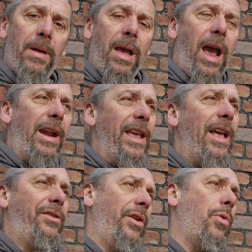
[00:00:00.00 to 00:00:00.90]
And he
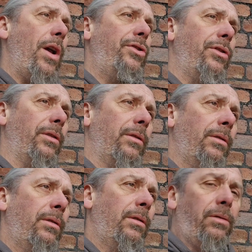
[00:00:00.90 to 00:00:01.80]
asked the question,
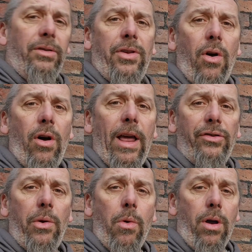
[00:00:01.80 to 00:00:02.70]
does the horn
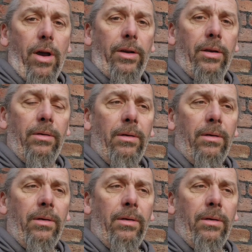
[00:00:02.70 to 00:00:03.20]
actually work?